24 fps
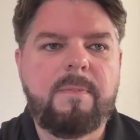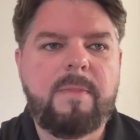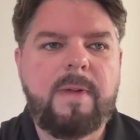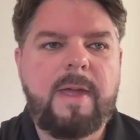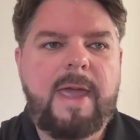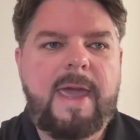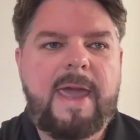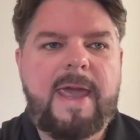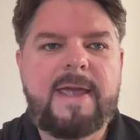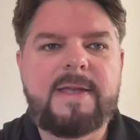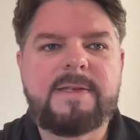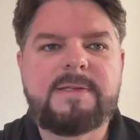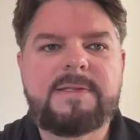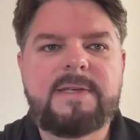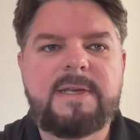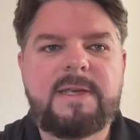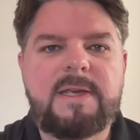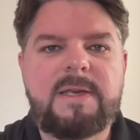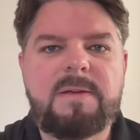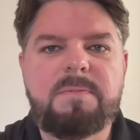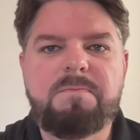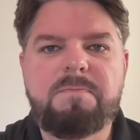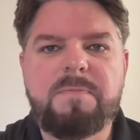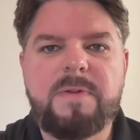Has
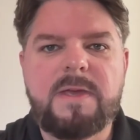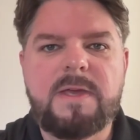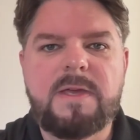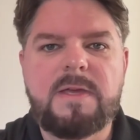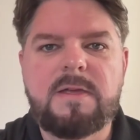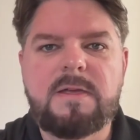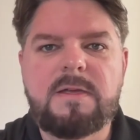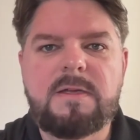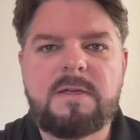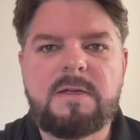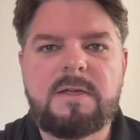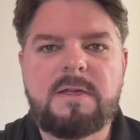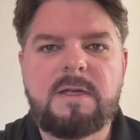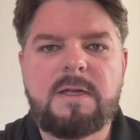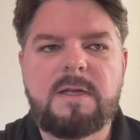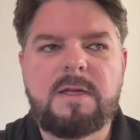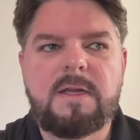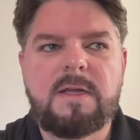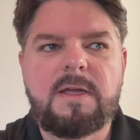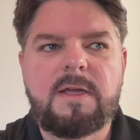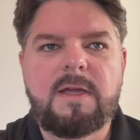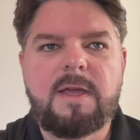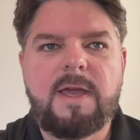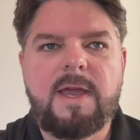he been
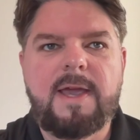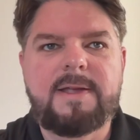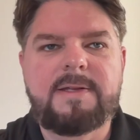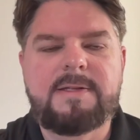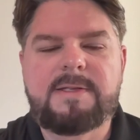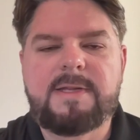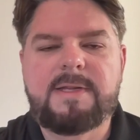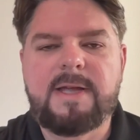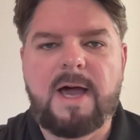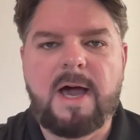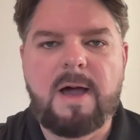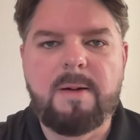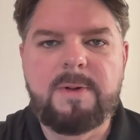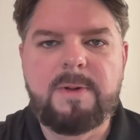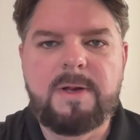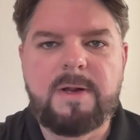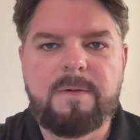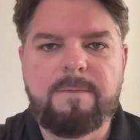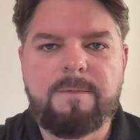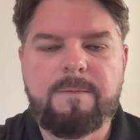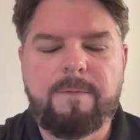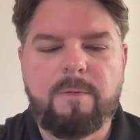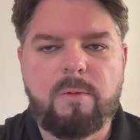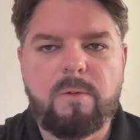a
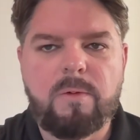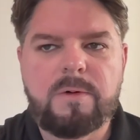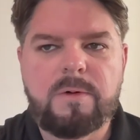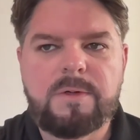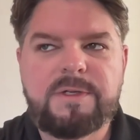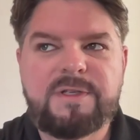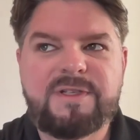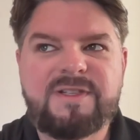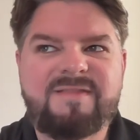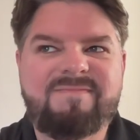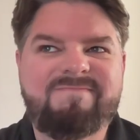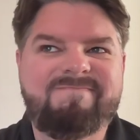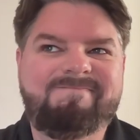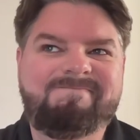dominant force?